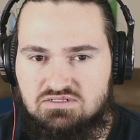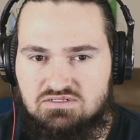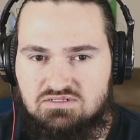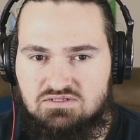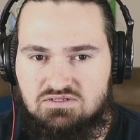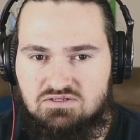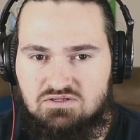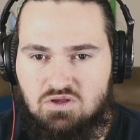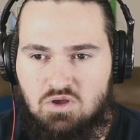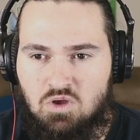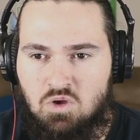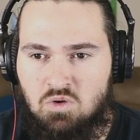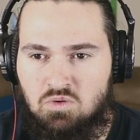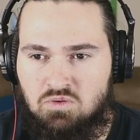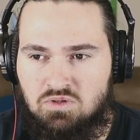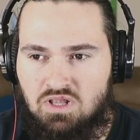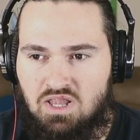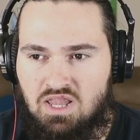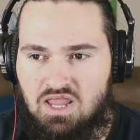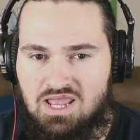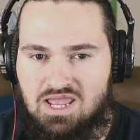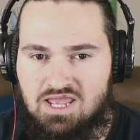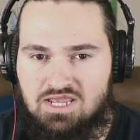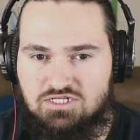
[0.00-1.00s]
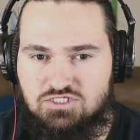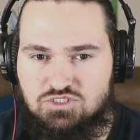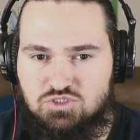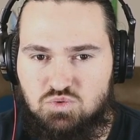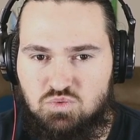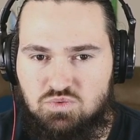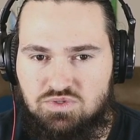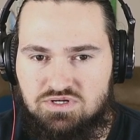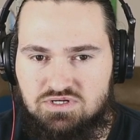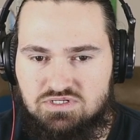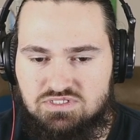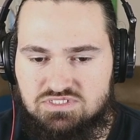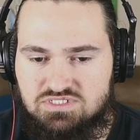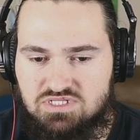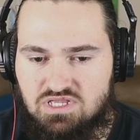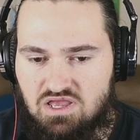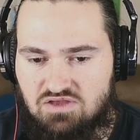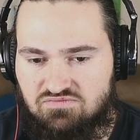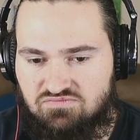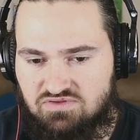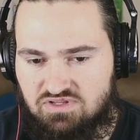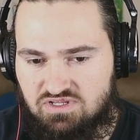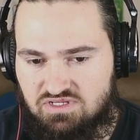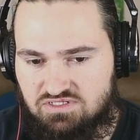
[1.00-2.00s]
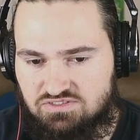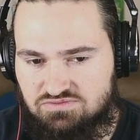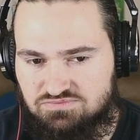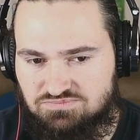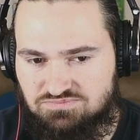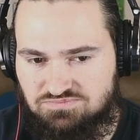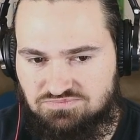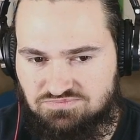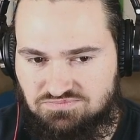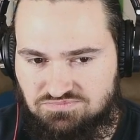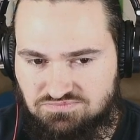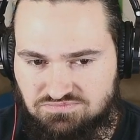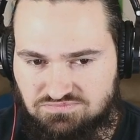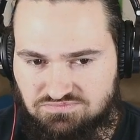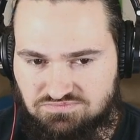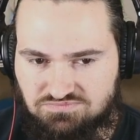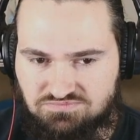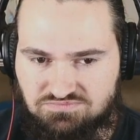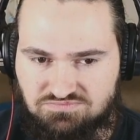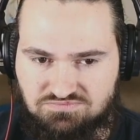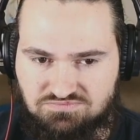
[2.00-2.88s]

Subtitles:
online Twitter stuff now. Where